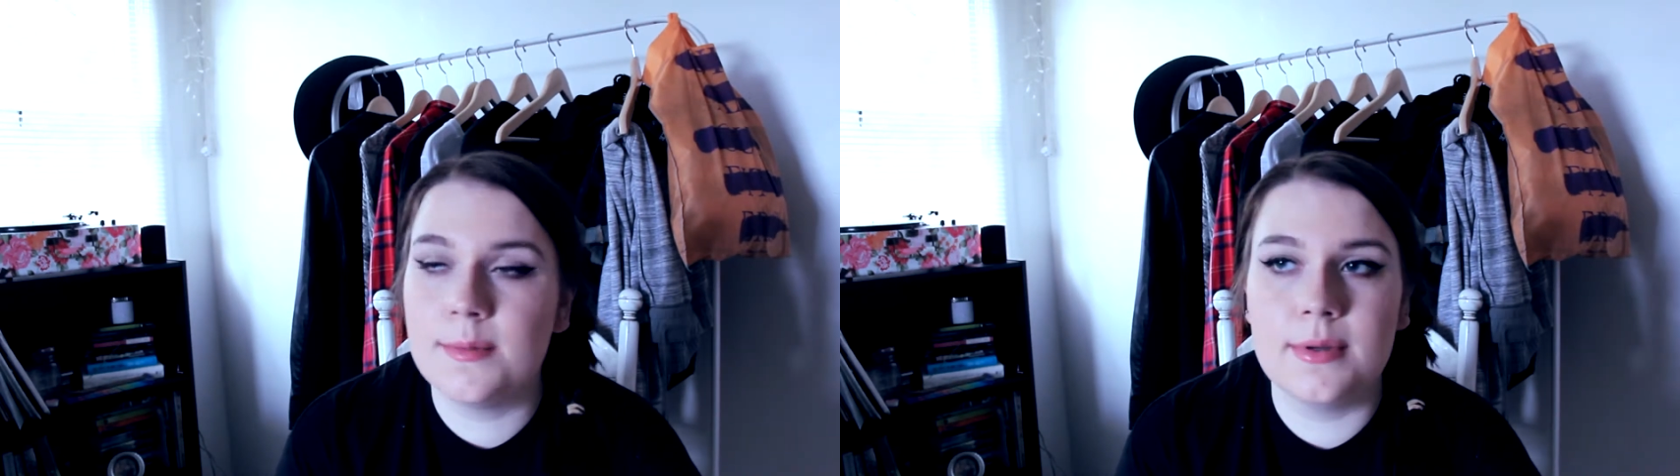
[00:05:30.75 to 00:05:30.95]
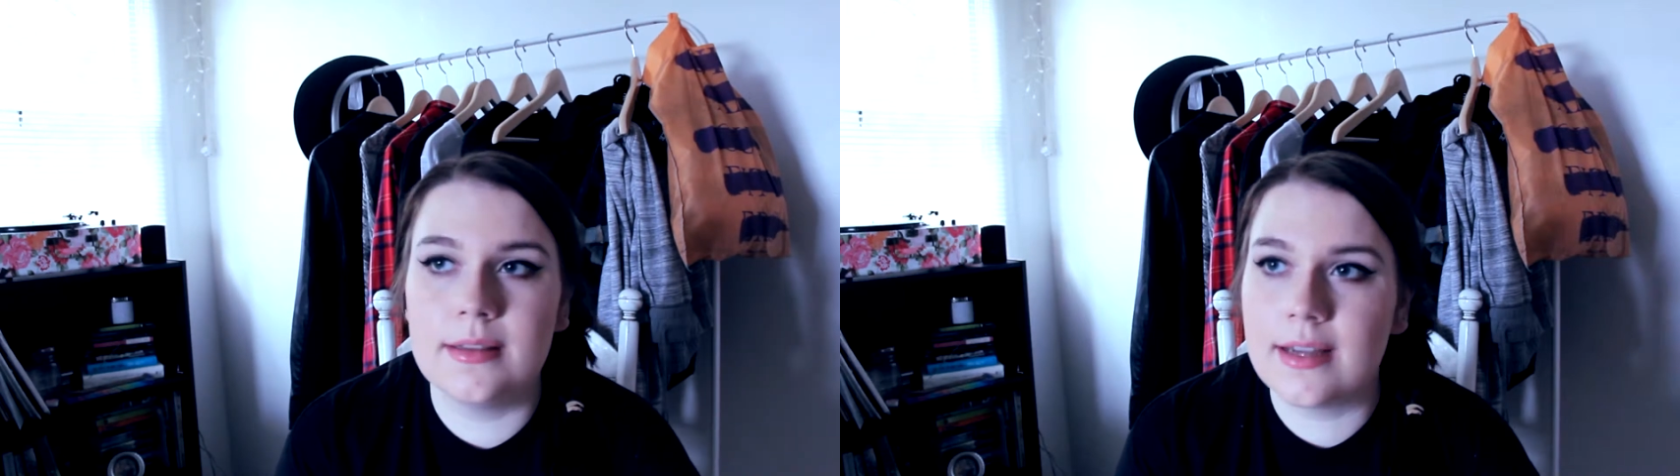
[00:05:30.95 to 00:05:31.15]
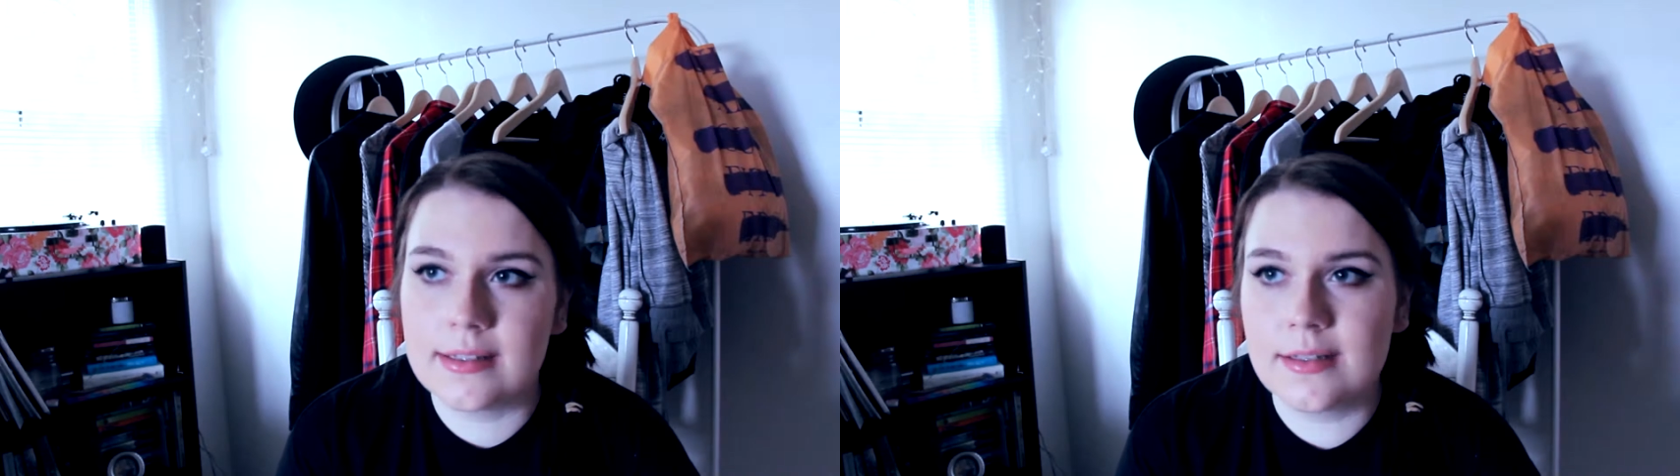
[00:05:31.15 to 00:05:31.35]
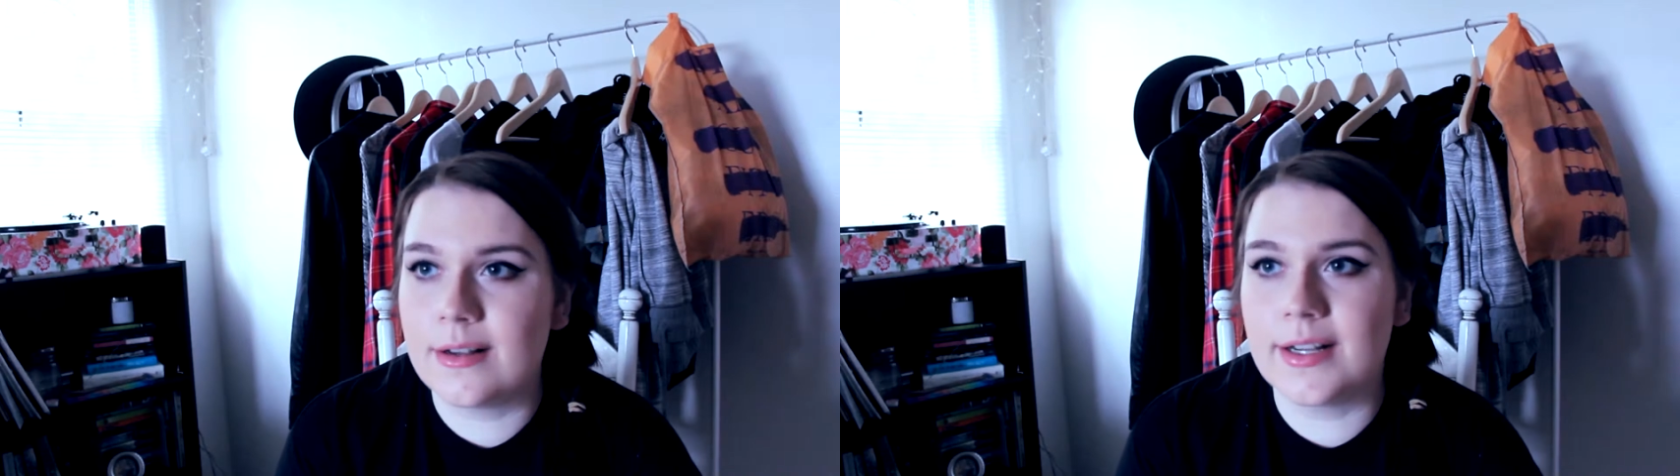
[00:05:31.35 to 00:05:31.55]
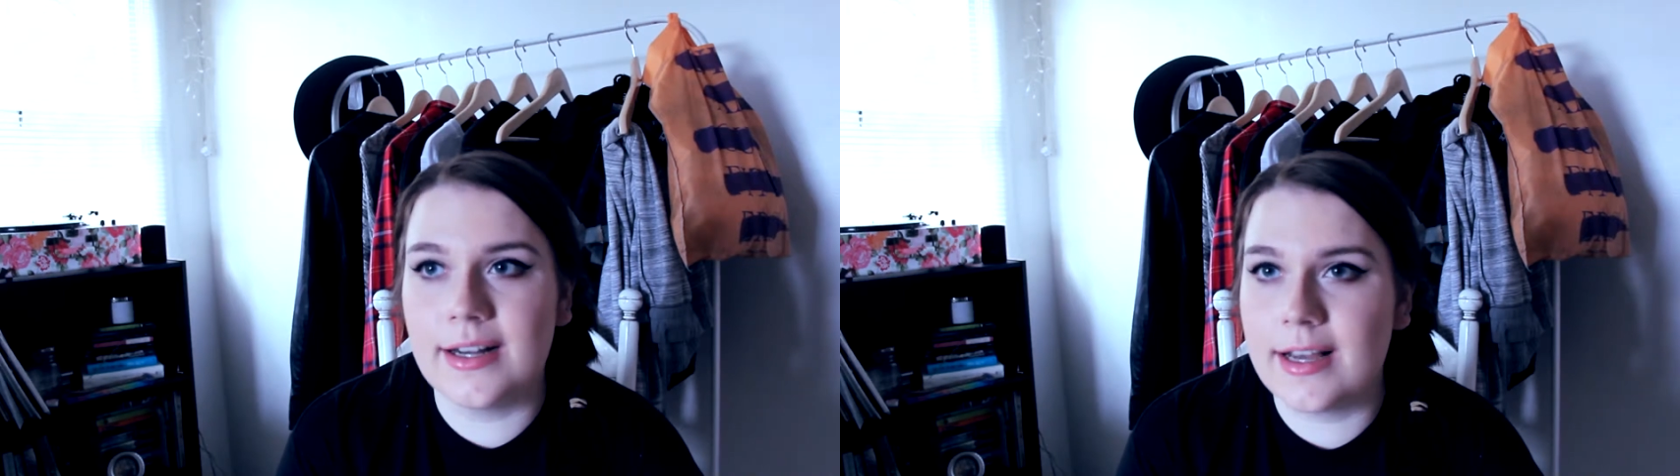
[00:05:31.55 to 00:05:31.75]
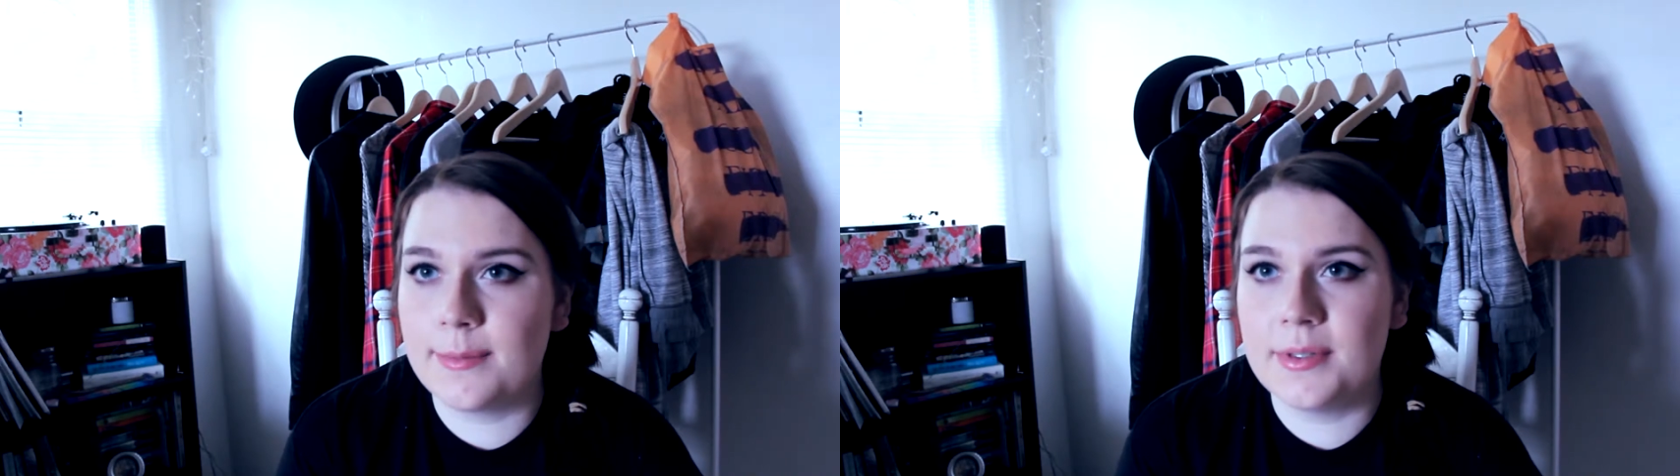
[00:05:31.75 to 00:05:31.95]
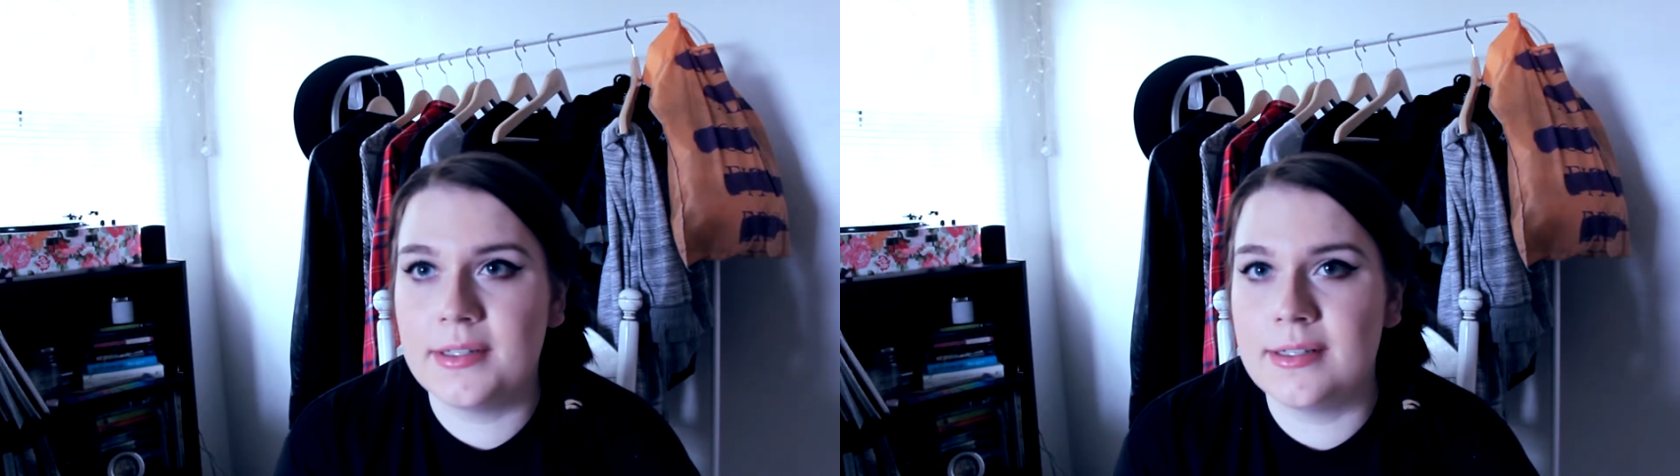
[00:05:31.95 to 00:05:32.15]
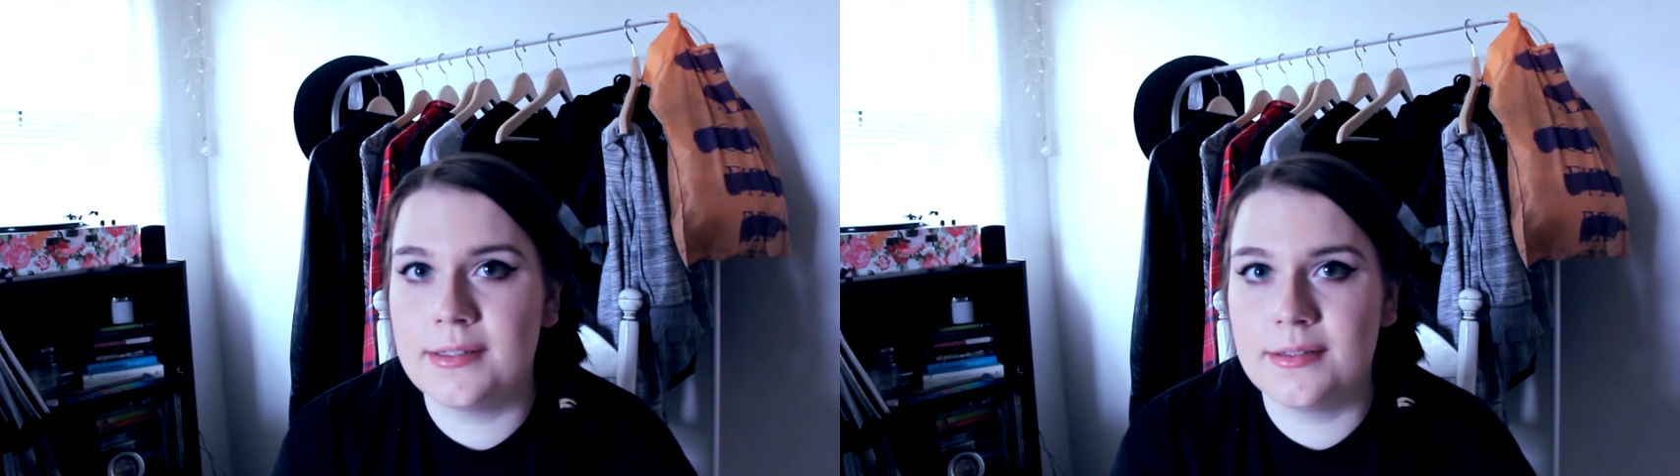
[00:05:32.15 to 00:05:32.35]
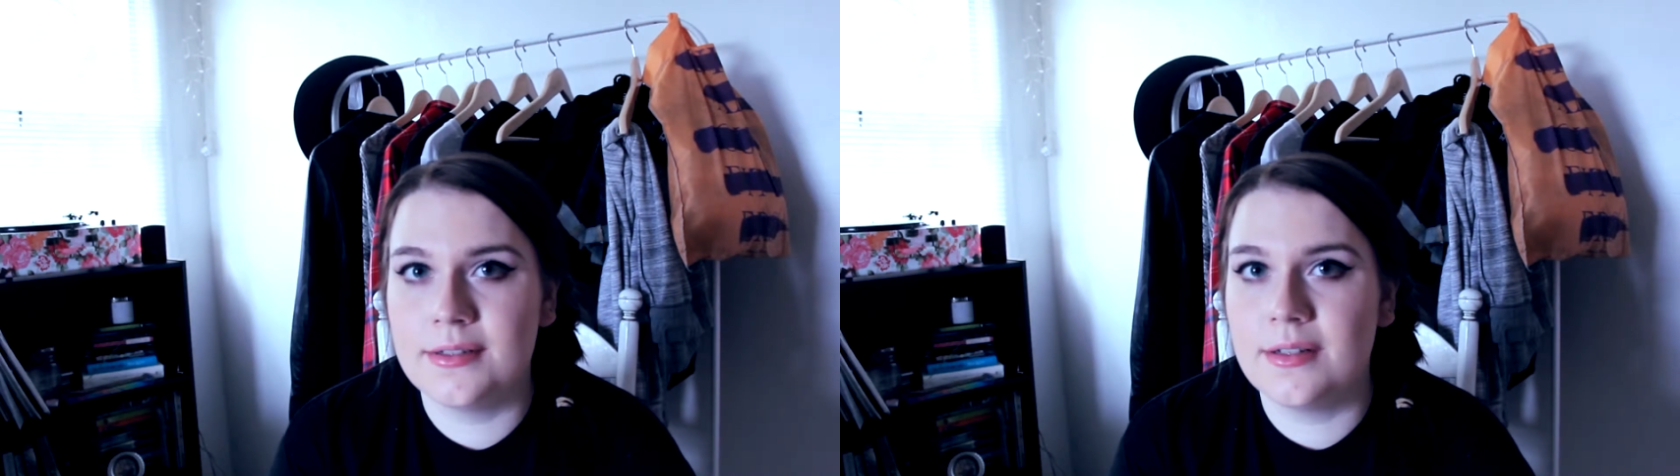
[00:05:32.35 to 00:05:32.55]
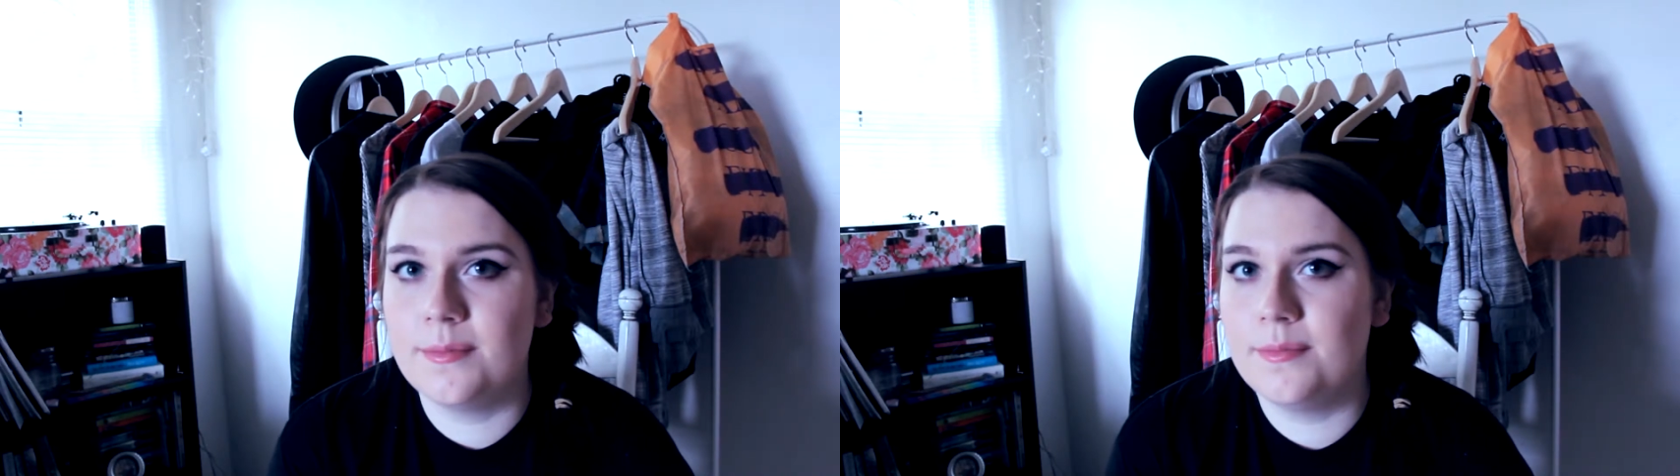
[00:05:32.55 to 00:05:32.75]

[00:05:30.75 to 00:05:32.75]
but that's not gonna happen because